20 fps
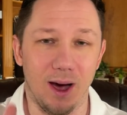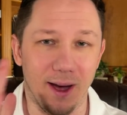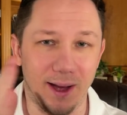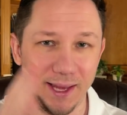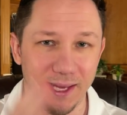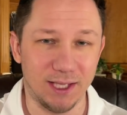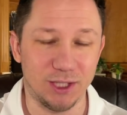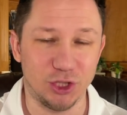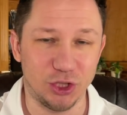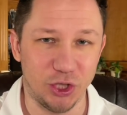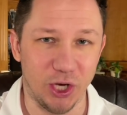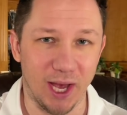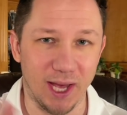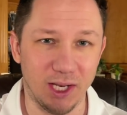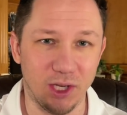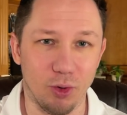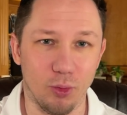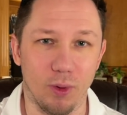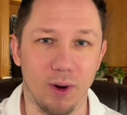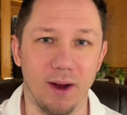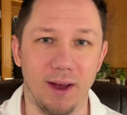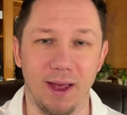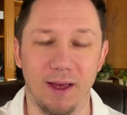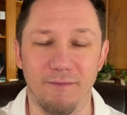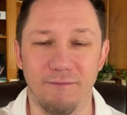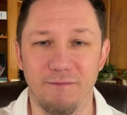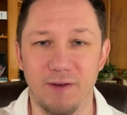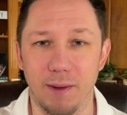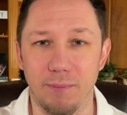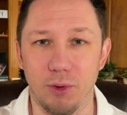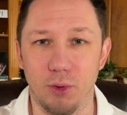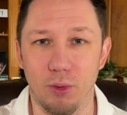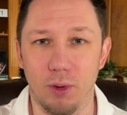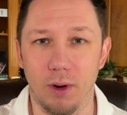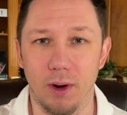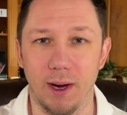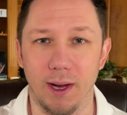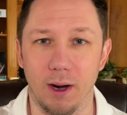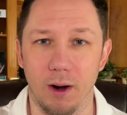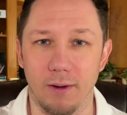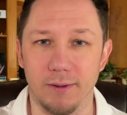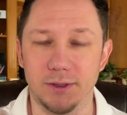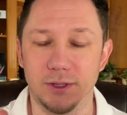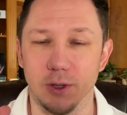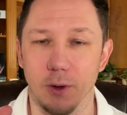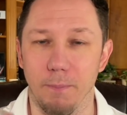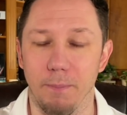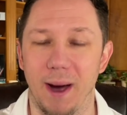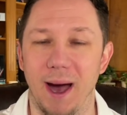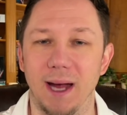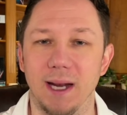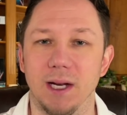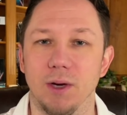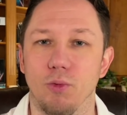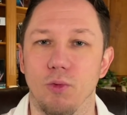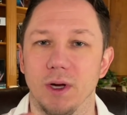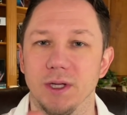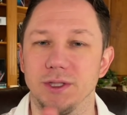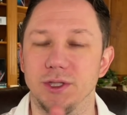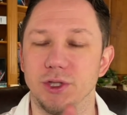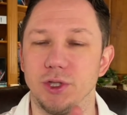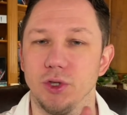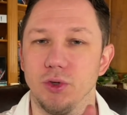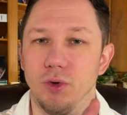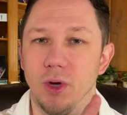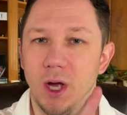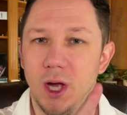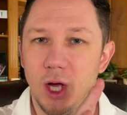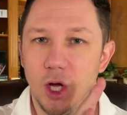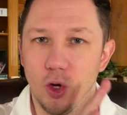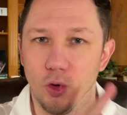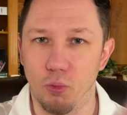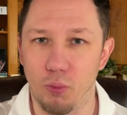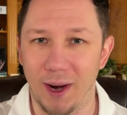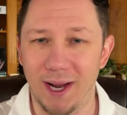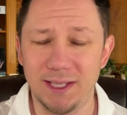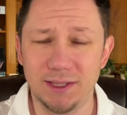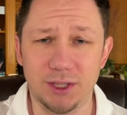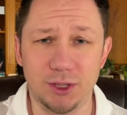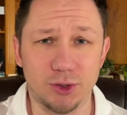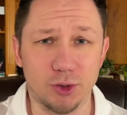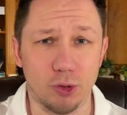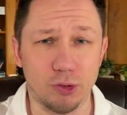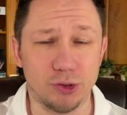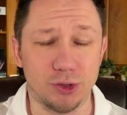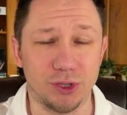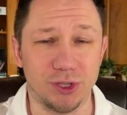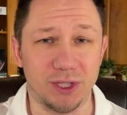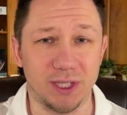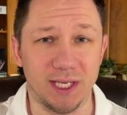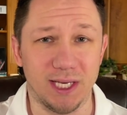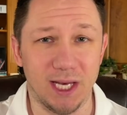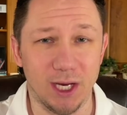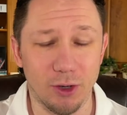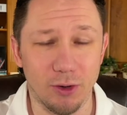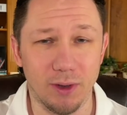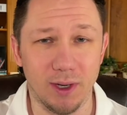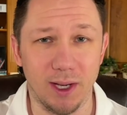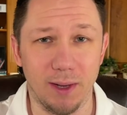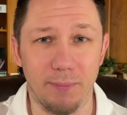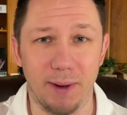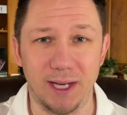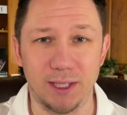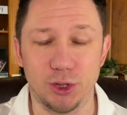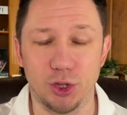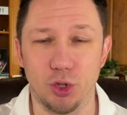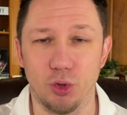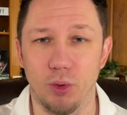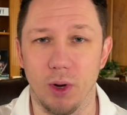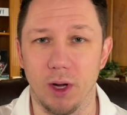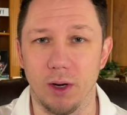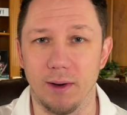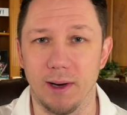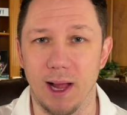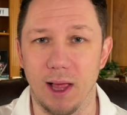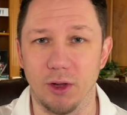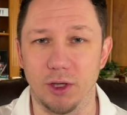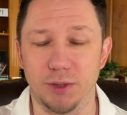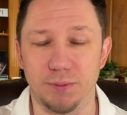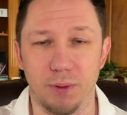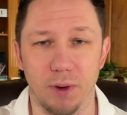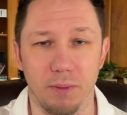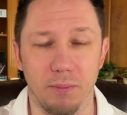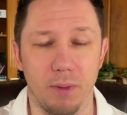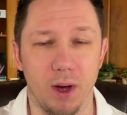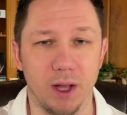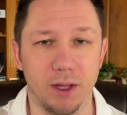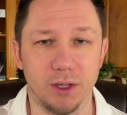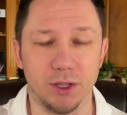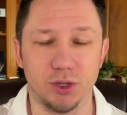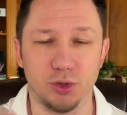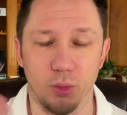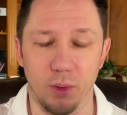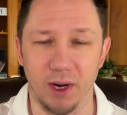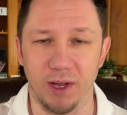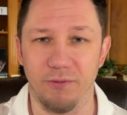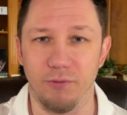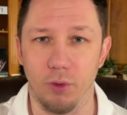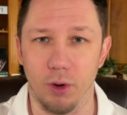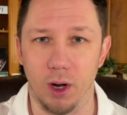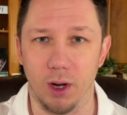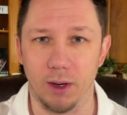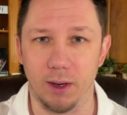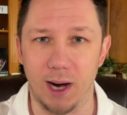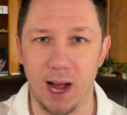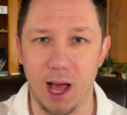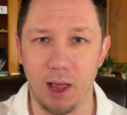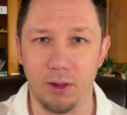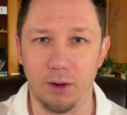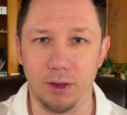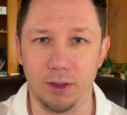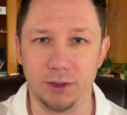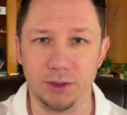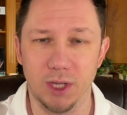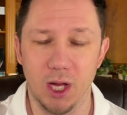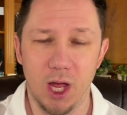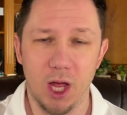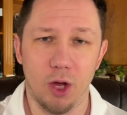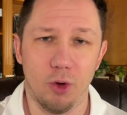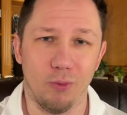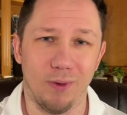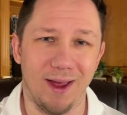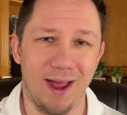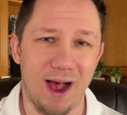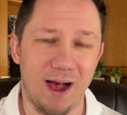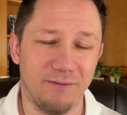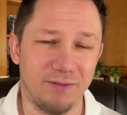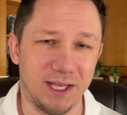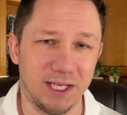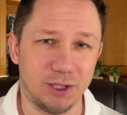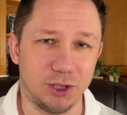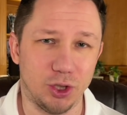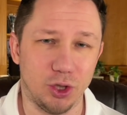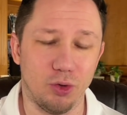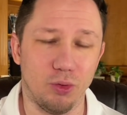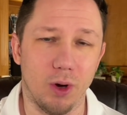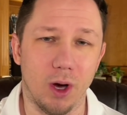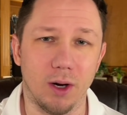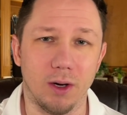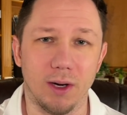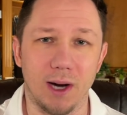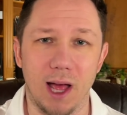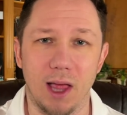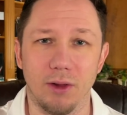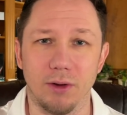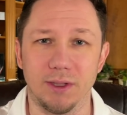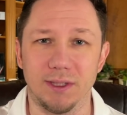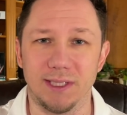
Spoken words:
in January and February. And also Biden wants to raise the Social Security by $200 per month, $2,400. We have the $200